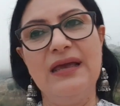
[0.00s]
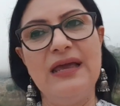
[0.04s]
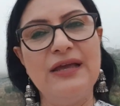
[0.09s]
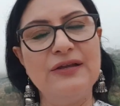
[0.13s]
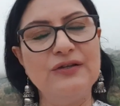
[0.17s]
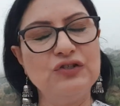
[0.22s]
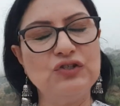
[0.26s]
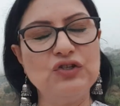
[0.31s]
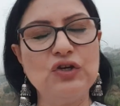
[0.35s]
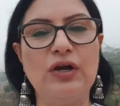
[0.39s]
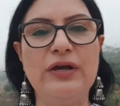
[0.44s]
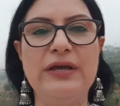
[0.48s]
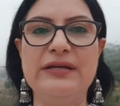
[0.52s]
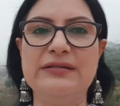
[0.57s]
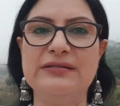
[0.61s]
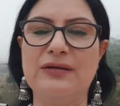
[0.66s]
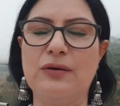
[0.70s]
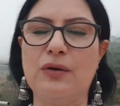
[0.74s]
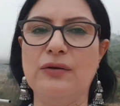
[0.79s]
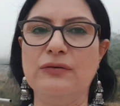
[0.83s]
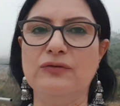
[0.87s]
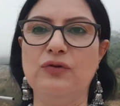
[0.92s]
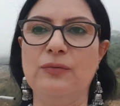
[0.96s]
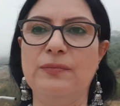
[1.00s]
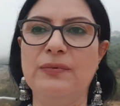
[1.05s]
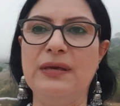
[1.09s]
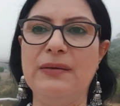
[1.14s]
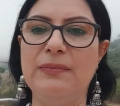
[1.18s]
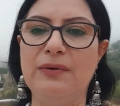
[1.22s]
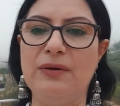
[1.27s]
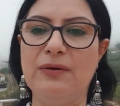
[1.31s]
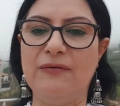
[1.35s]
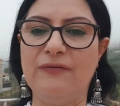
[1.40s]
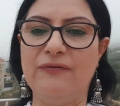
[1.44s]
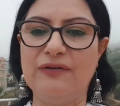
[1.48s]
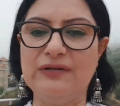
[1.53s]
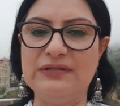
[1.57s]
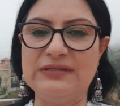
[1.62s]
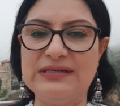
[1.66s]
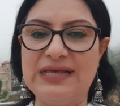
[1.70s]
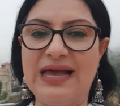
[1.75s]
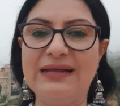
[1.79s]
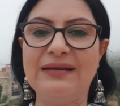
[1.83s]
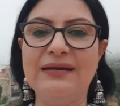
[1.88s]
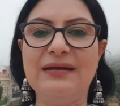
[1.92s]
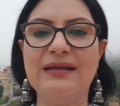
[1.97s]
Enjoy. It's going to be a beautiful
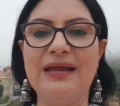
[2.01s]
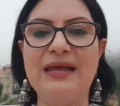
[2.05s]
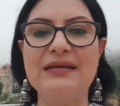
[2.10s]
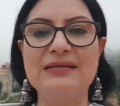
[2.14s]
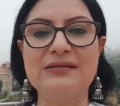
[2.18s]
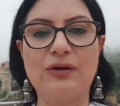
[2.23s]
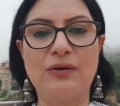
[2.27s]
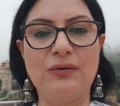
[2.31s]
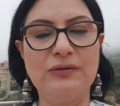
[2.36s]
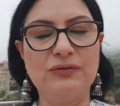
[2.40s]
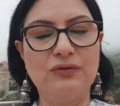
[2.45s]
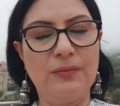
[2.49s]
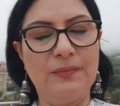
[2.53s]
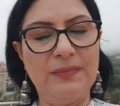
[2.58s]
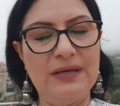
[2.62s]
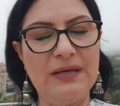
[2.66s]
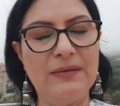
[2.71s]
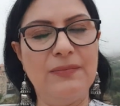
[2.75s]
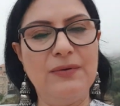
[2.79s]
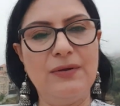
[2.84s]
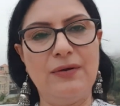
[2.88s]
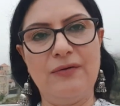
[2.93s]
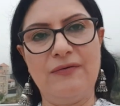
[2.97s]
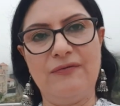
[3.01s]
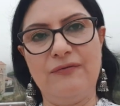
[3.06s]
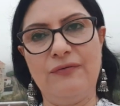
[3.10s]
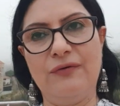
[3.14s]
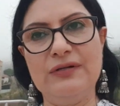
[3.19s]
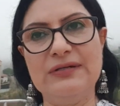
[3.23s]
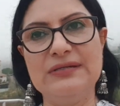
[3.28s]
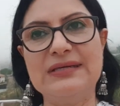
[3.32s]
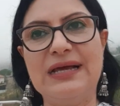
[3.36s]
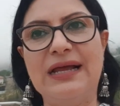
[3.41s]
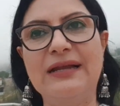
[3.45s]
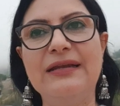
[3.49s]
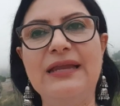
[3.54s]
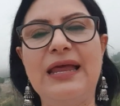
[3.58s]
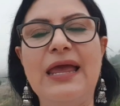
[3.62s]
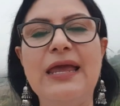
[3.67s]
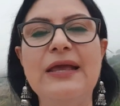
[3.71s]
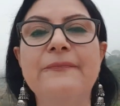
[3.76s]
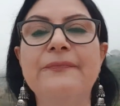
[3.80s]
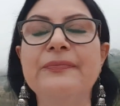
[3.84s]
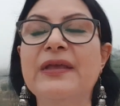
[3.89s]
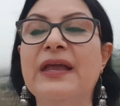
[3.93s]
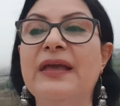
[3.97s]
Saturday. It's going to be a beautiful
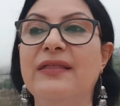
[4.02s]
Sunday.